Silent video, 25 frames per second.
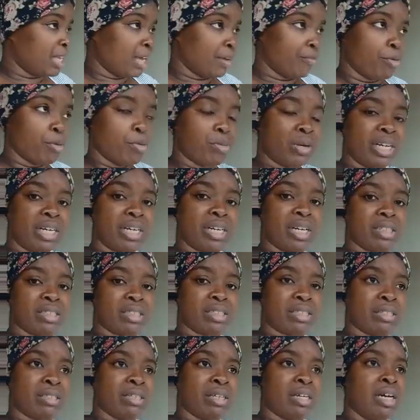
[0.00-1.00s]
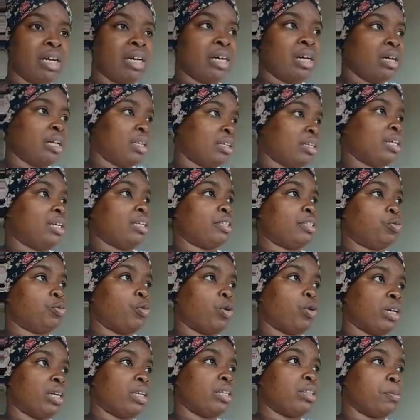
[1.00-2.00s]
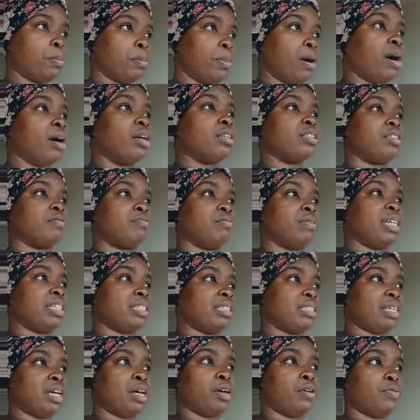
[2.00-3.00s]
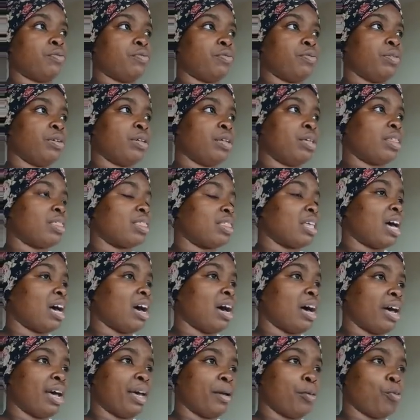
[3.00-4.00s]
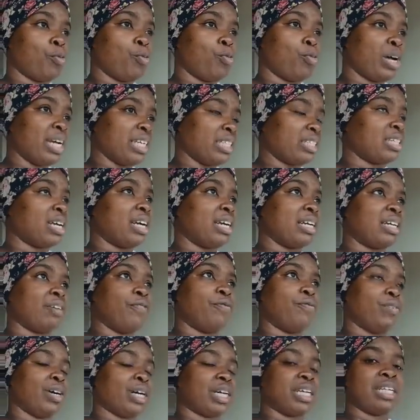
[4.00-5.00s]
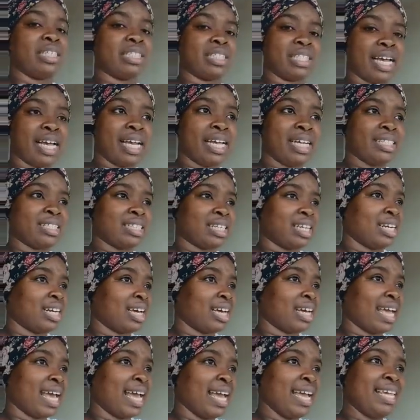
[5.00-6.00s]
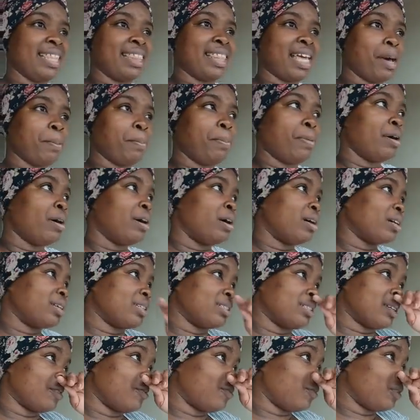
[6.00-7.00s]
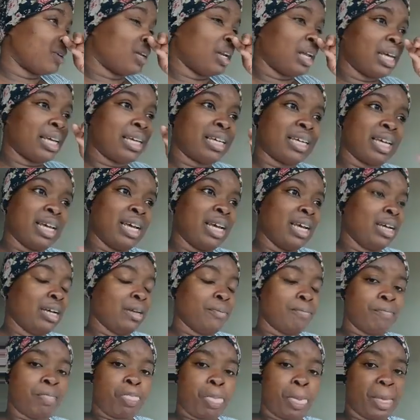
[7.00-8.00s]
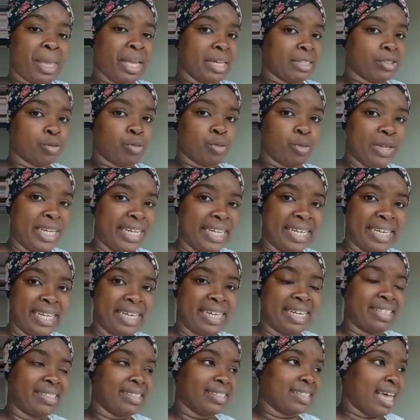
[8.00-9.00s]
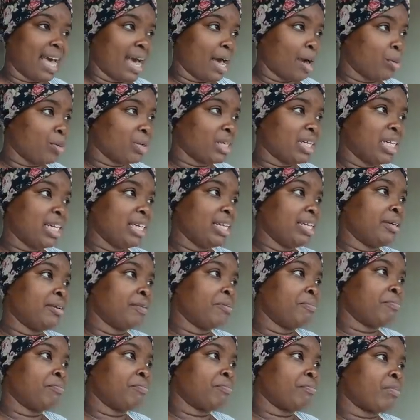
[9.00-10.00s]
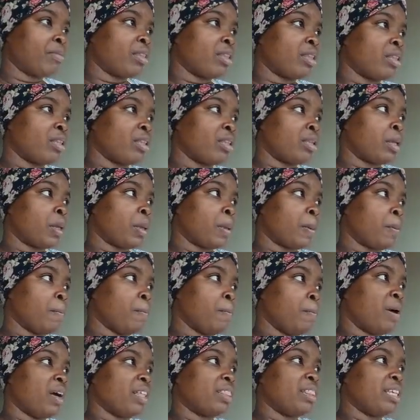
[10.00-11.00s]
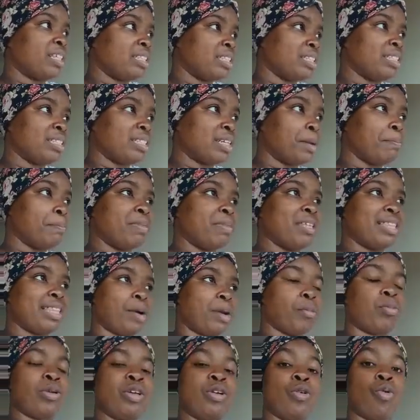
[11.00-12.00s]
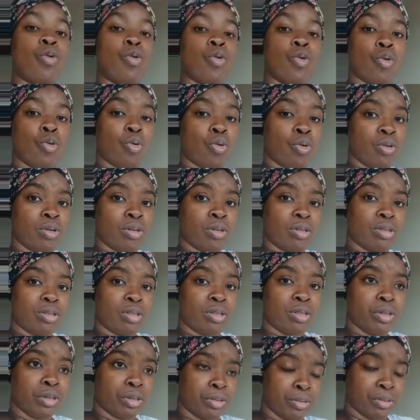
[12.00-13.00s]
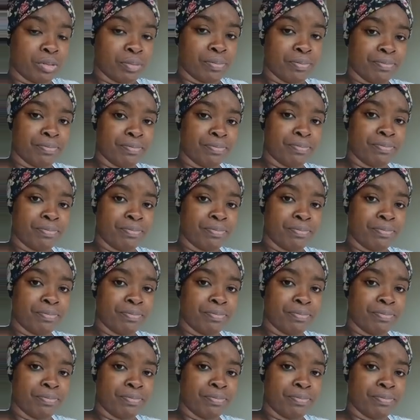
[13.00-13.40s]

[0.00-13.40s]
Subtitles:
Everybody does it. It's one of the parts of myself that I wish I could fucking change, and I hate that part because I feel like it's weak and it's cowardly. But this is something that we all do.